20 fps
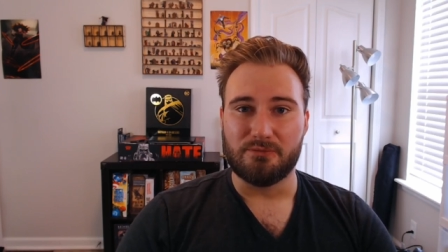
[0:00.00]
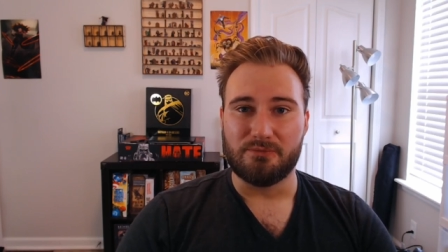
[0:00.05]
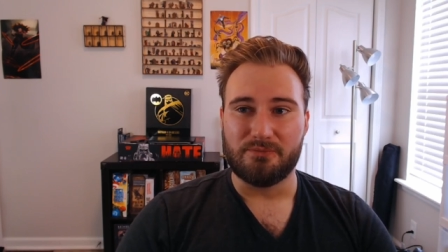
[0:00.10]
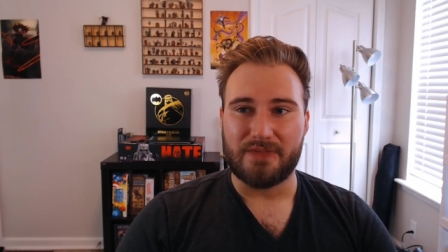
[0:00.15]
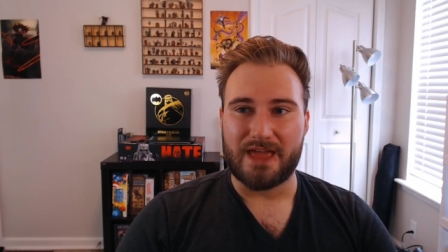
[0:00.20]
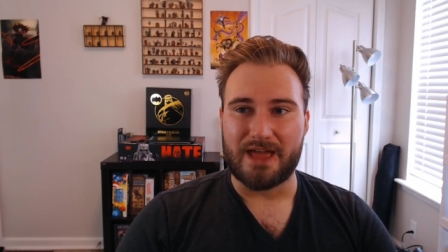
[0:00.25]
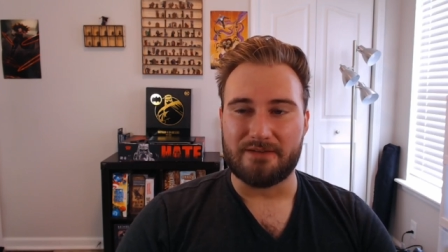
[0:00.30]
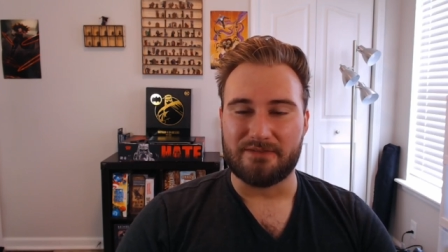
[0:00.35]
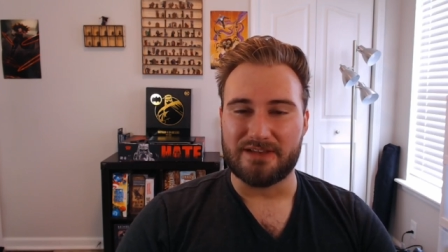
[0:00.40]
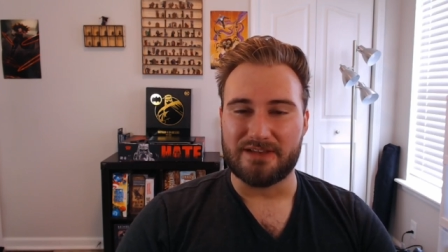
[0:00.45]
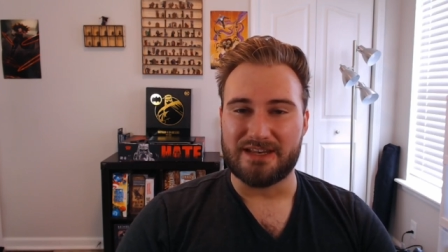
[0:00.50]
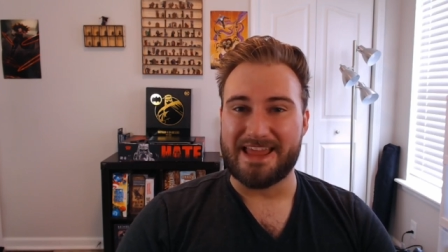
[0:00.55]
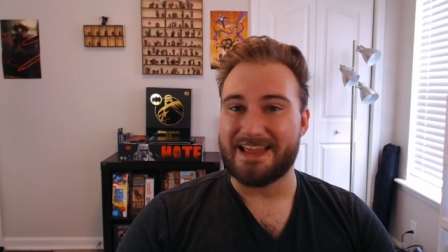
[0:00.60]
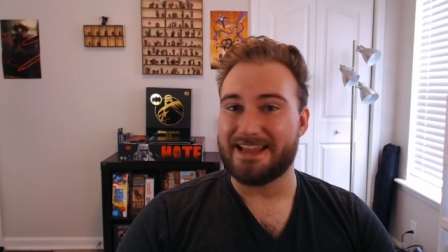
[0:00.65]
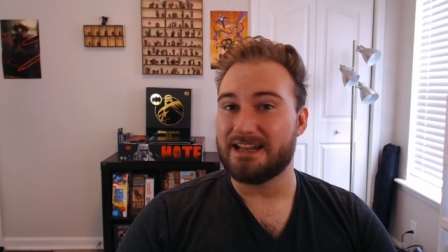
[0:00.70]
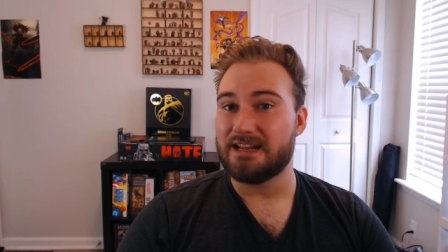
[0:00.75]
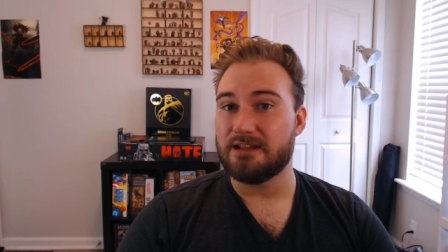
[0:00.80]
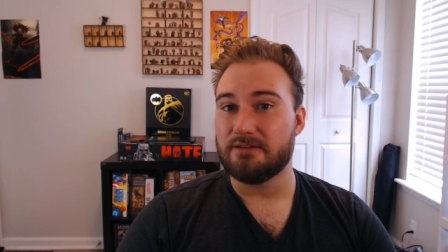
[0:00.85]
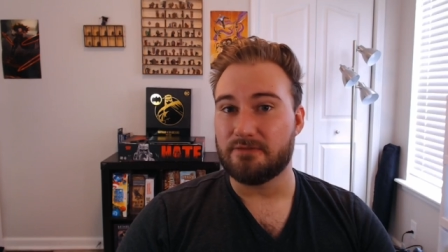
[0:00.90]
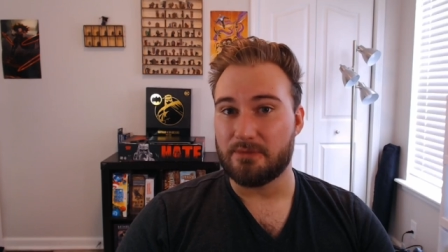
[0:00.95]
have a
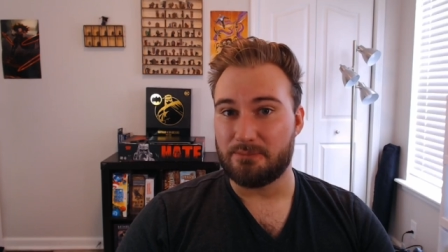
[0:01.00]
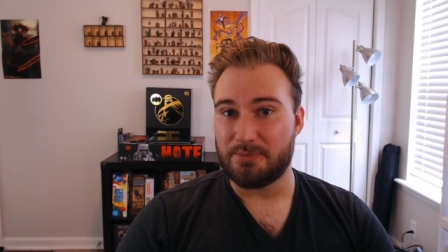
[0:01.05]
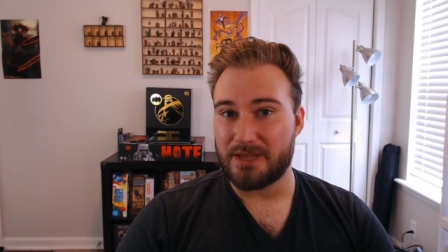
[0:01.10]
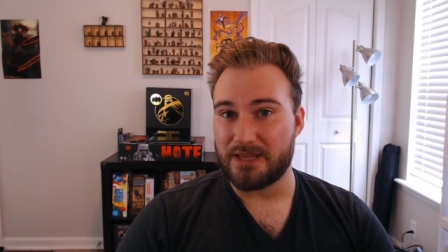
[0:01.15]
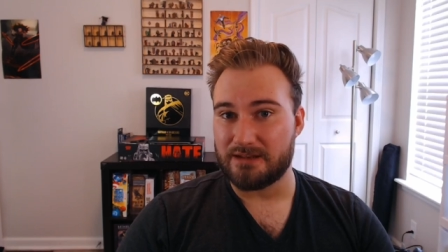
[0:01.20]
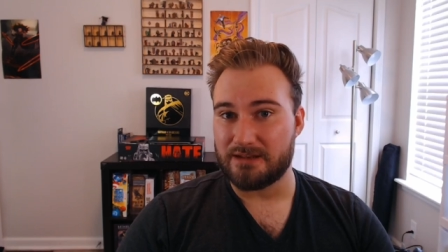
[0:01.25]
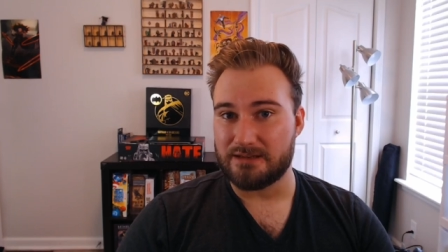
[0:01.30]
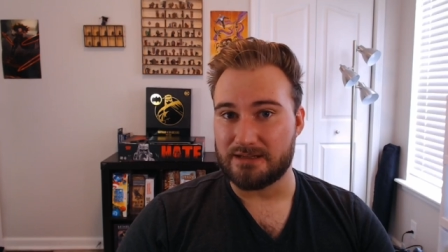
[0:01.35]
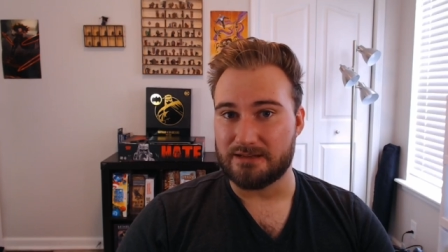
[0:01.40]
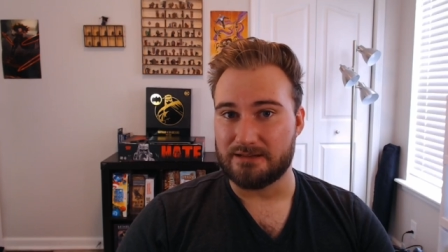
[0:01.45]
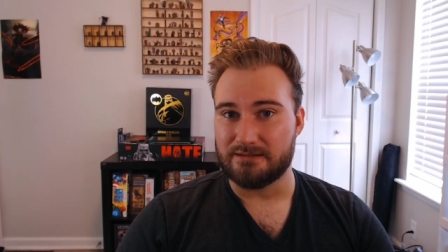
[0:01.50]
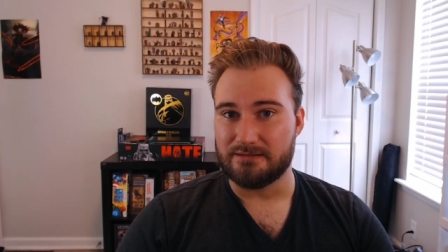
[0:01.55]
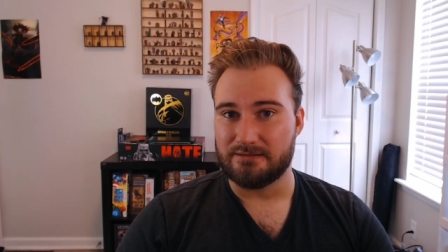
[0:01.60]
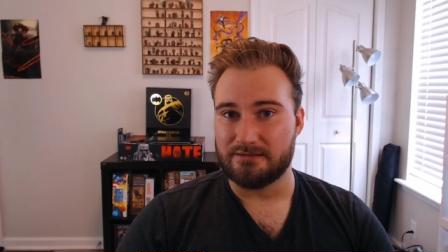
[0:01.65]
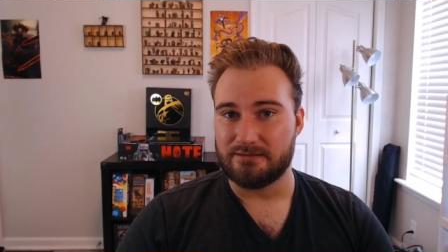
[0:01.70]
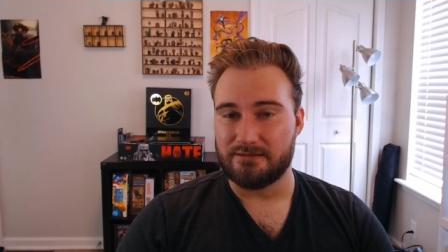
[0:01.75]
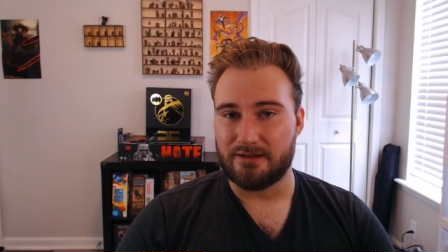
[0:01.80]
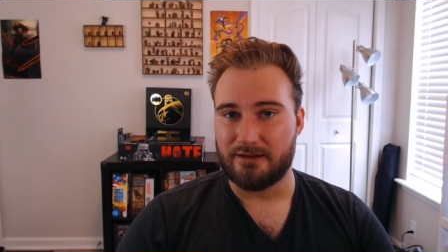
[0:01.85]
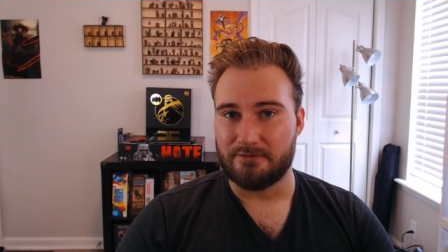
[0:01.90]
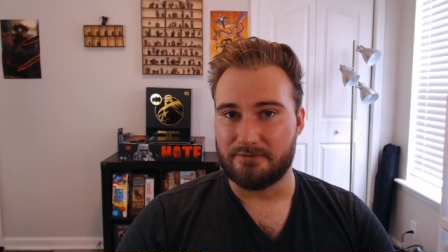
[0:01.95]
negative opinion
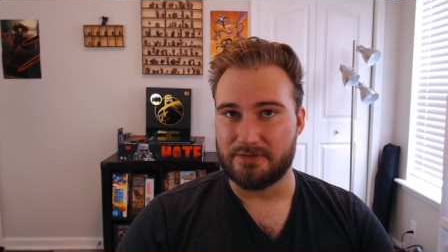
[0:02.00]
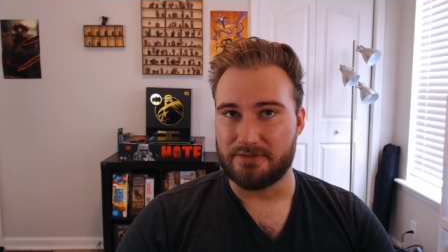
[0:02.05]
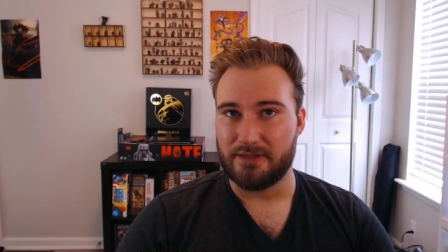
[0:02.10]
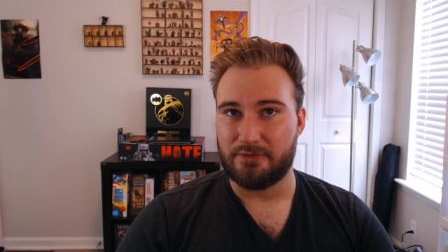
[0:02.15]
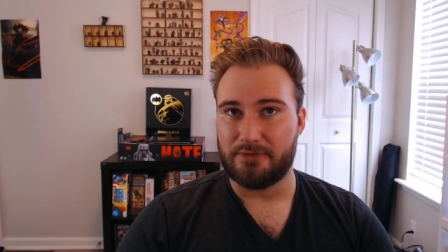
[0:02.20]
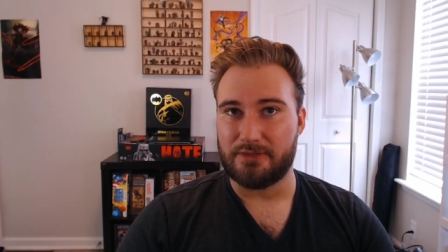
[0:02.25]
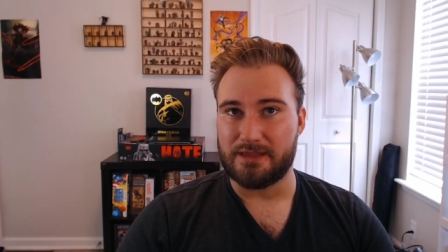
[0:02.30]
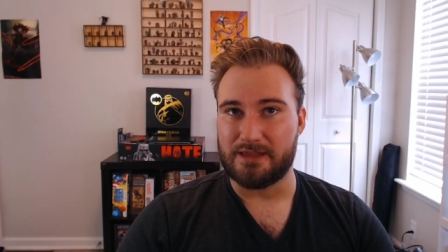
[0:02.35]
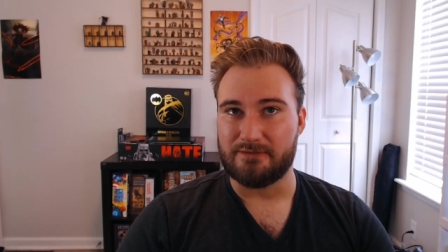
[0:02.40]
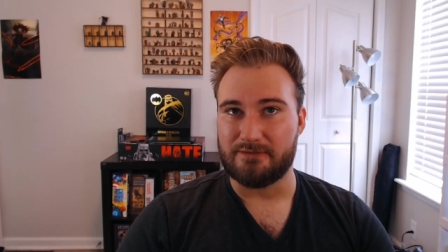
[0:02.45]
of the thief,